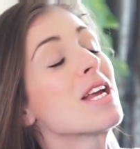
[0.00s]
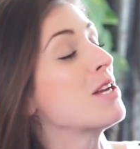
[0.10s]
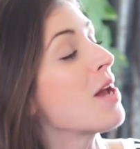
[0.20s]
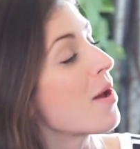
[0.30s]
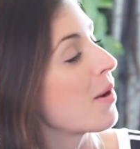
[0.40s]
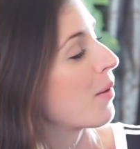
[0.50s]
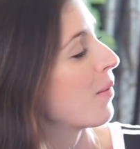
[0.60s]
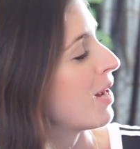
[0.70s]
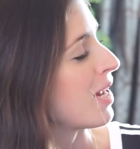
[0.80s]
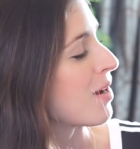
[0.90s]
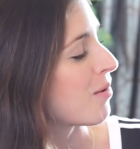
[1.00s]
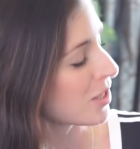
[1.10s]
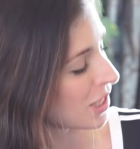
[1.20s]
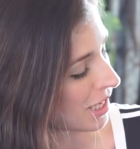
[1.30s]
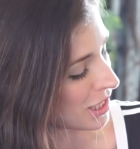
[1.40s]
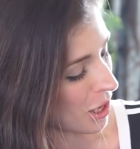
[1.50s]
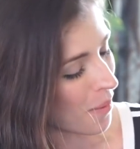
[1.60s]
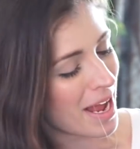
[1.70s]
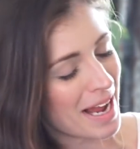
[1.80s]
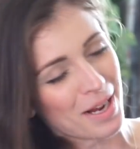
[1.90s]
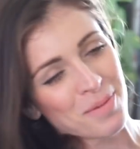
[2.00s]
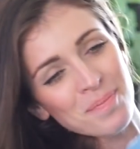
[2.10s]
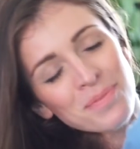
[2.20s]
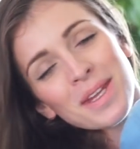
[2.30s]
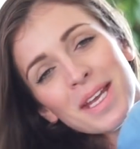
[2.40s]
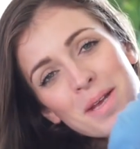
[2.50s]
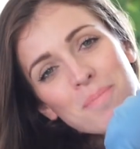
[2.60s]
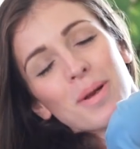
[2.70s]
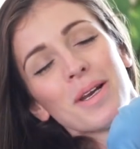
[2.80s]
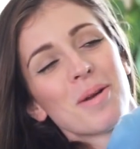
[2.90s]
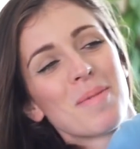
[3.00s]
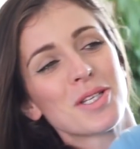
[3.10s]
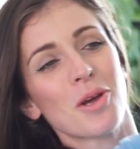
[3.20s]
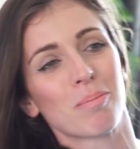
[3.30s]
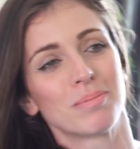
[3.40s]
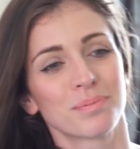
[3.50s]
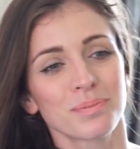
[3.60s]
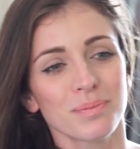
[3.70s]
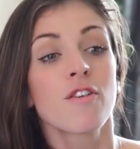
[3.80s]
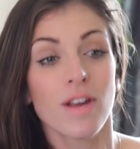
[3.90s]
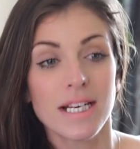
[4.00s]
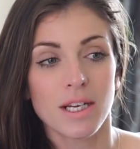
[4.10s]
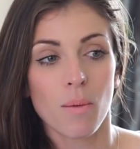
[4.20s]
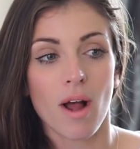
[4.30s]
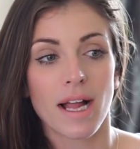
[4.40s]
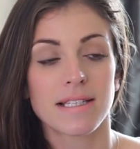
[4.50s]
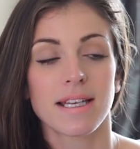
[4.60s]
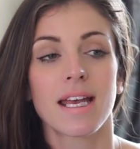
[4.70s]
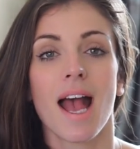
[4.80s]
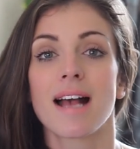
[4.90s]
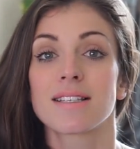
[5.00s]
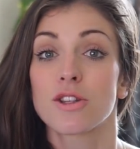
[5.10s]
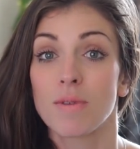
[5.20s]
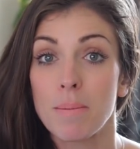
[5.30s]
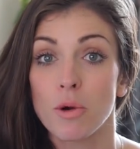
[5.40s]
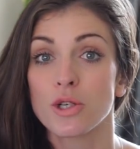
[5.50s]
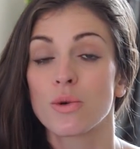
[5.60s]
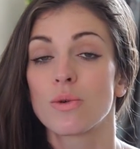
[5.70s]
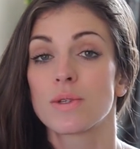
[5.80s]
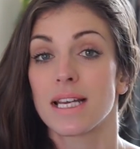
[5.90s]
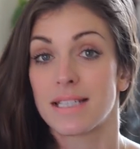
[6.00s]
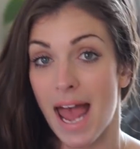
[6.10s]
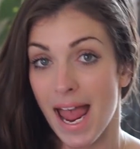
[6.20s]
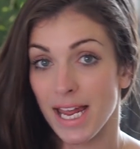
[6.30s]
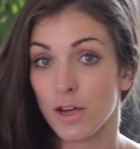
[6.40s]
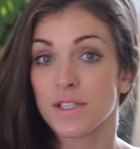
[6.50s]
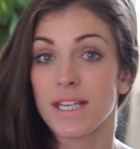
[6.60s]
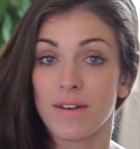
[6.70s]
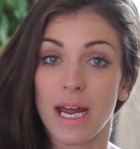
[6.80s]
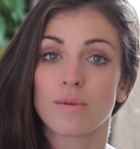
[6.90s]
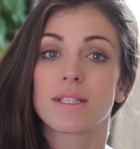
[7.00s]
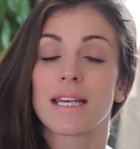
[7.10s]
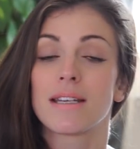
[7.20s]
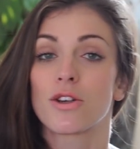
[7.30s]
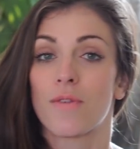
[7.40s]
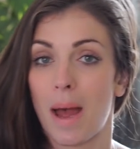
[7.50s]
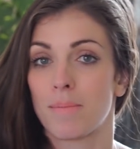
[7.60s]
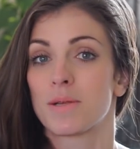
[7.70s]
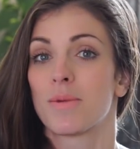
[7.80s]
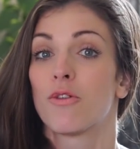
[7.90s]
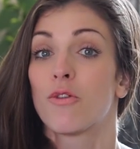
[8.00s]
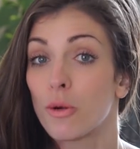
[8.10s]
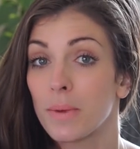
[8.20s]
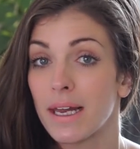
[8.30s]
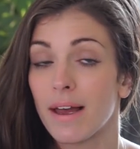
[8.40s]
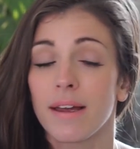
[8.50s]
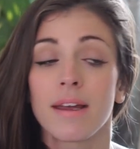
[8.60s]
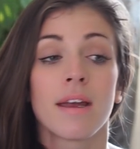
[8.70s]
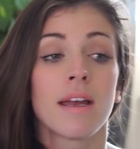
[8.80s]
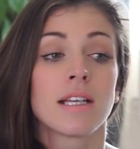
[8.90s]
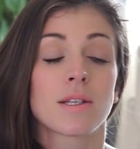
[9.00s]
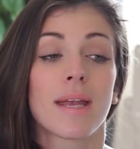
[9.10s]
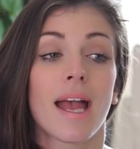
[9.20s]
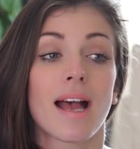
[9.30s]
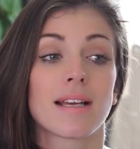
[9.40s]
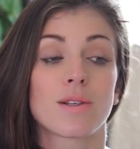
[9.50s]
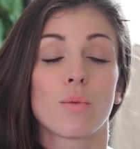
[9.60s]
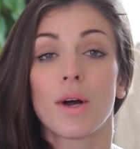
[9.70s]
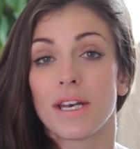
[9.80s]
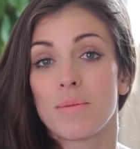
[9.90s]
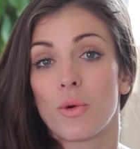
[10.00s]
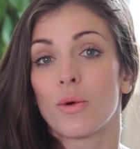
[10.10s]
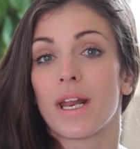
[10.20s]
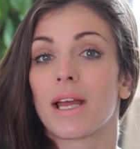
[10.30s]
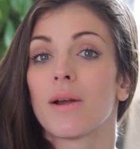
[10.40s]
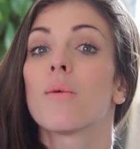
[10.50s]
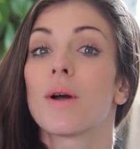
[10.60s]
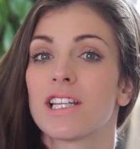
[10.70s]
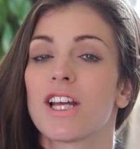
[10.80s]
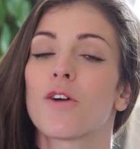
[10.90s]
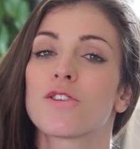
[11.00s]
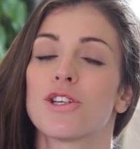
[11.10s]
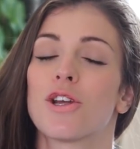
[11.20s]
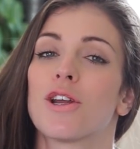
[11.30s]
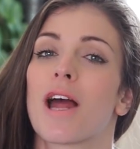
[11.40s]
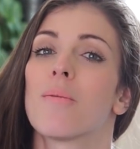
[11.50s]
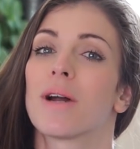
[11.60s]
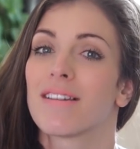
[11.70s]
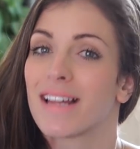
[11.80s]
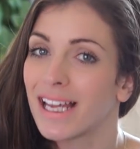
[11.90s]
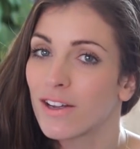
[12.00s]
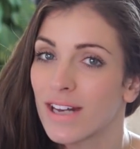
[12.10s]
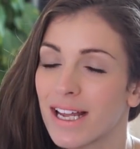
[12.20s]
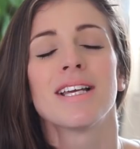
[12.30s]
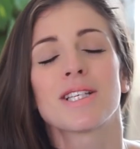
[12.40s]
You! What are you doing? You're pulling on my top. Feeding wise, he has 3 bottles a day of 7 ounces of Aptamil formula. So he has 1 in the morning, 1 in the afternoon and 1 in the evening.